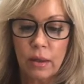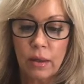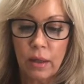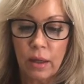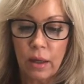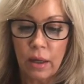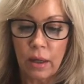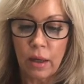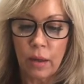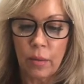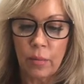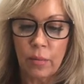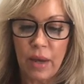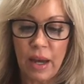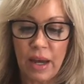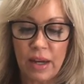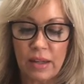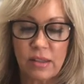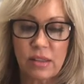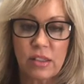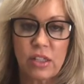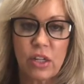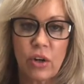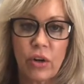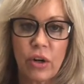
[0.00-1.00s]
And
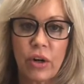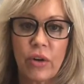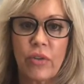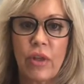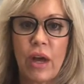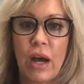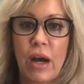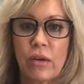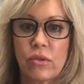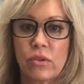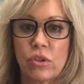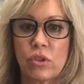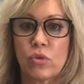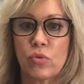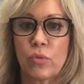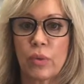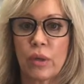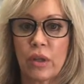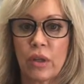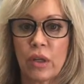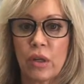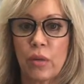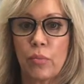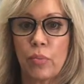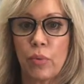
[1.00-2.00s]
exterior of the house is
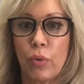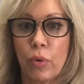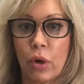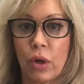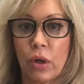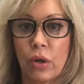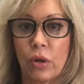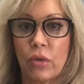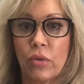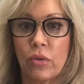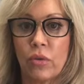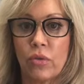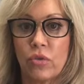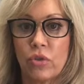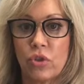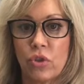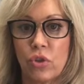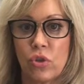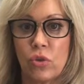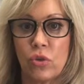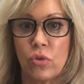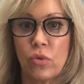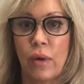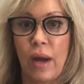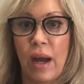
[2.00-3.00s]
really important
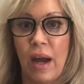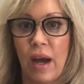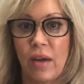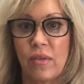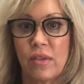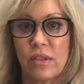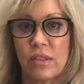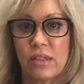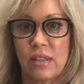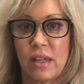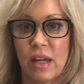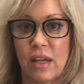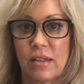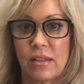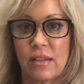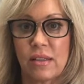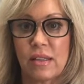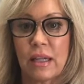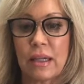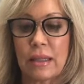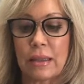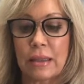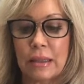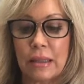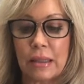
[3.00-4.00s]
to have assessed
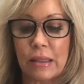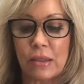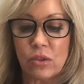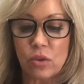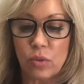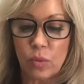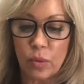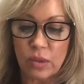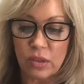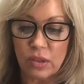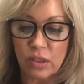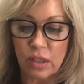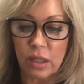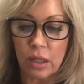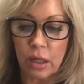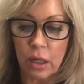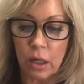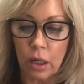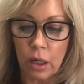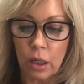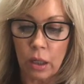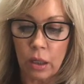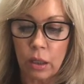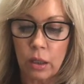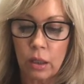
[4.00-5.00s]
at least once a
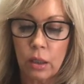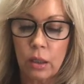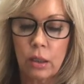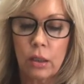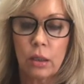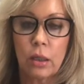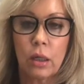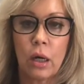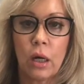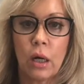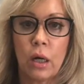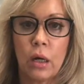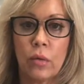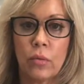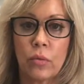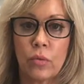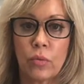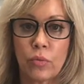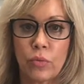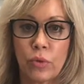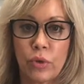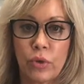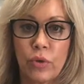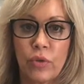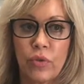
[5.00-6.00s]
year,
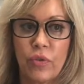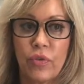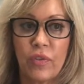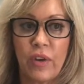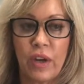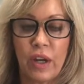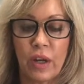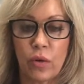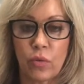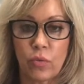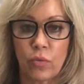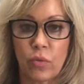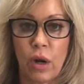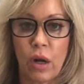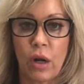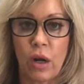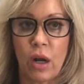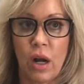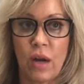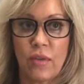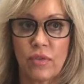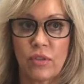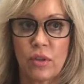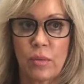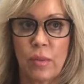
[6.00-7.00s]
roof and
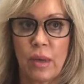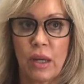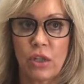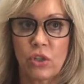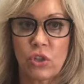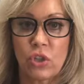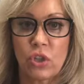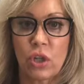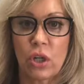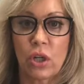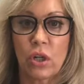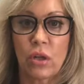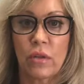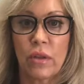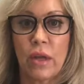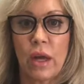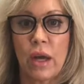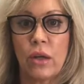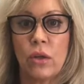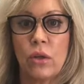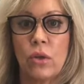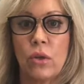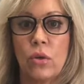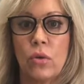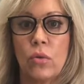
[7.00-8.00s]
runoff, to make sure
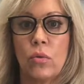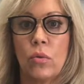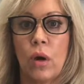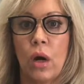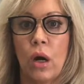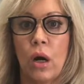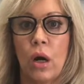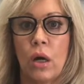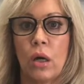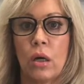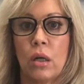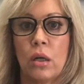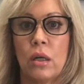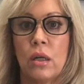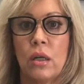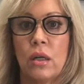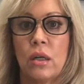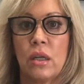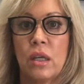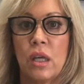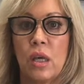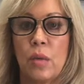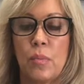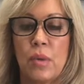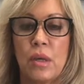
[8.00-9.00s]
that you are
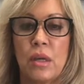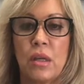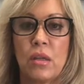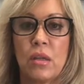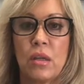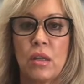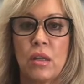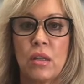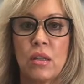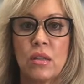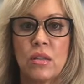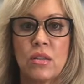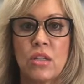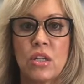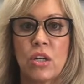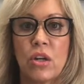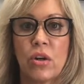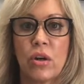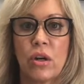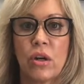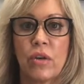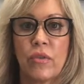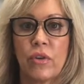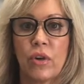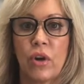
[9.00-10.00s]
keeping the
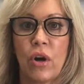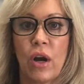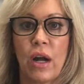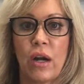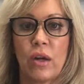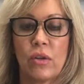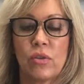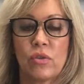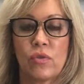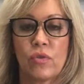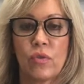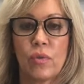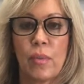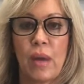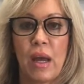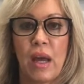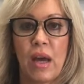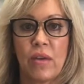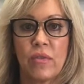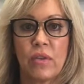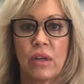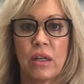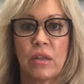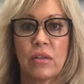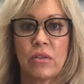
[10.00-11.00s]
interior of your house from
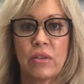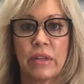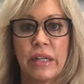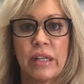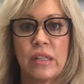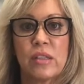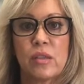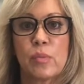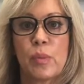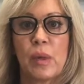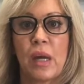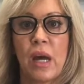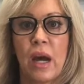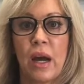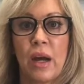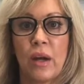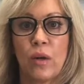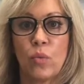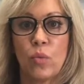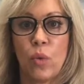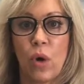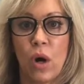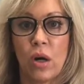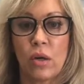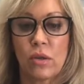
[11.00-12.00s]
having leaks behind
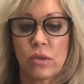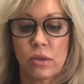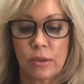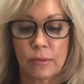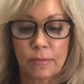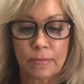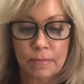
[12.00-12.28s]
walls.